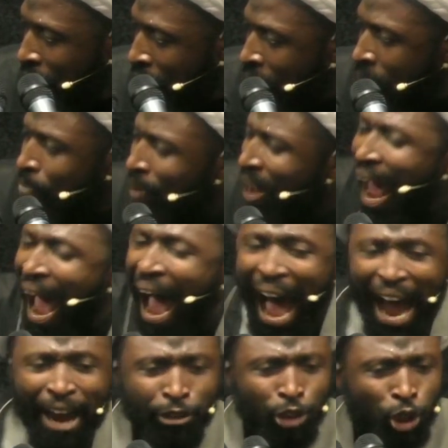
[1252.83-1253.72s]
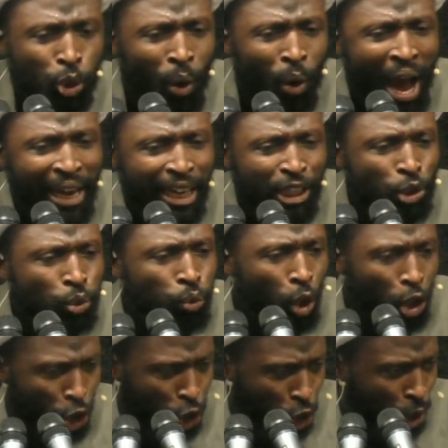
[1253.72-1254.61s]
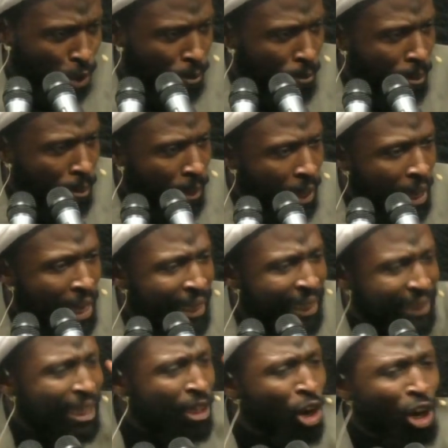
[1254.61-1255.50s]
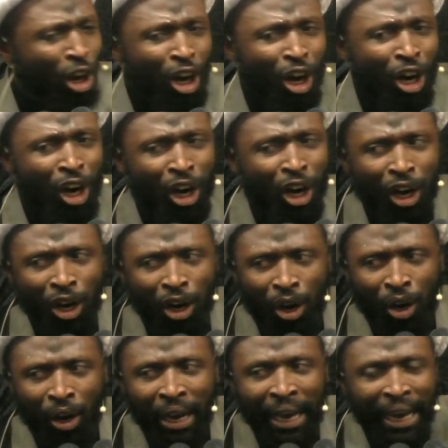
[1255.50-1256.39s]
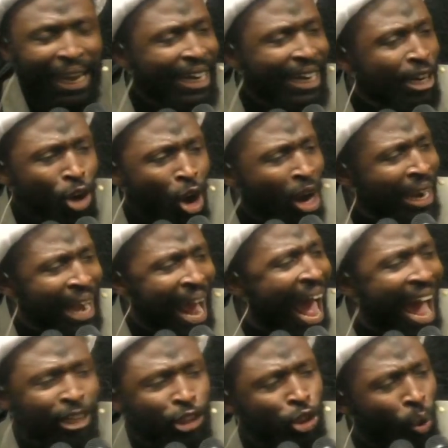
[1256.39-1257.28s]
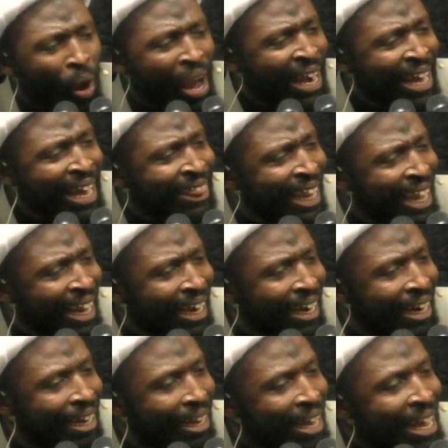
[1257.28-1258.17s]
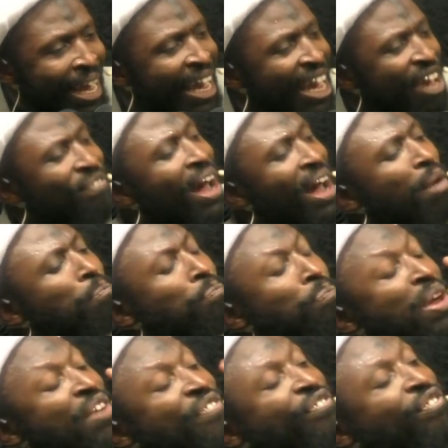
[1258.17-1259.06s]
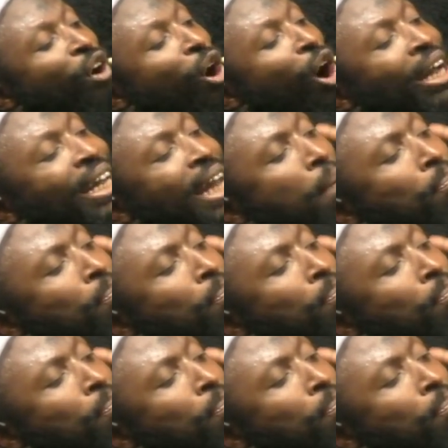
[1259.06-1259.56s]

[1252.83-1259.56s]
But actual is what? He said, no. He did not react to anything. In fact, before the